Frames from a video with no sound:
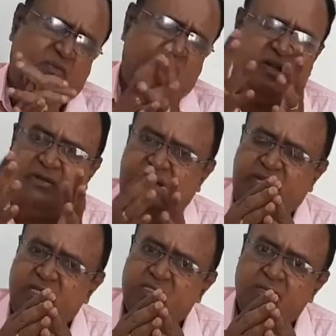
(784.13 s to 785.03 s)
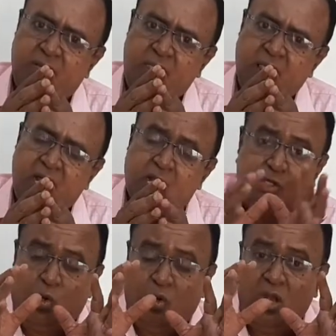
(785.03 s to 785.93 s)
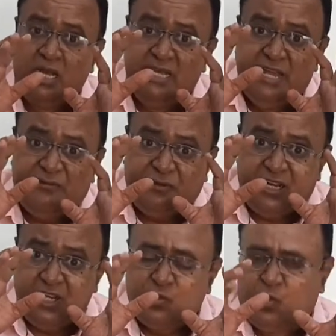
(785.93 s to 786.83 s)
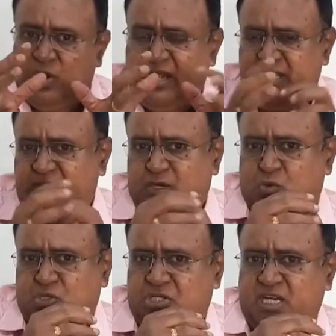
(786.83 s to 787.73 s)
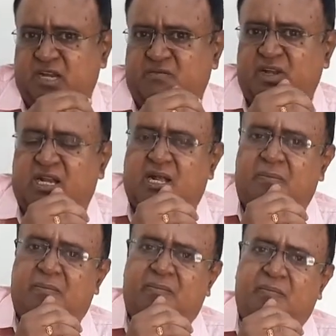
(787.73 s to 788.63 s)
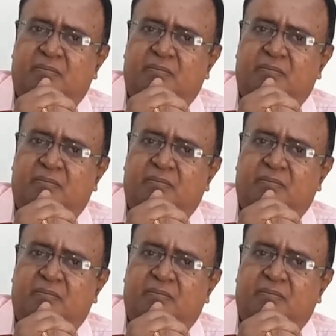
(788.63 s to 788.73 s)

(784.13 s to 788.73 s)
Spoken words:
whatever it is. So, difference-oriented question will come.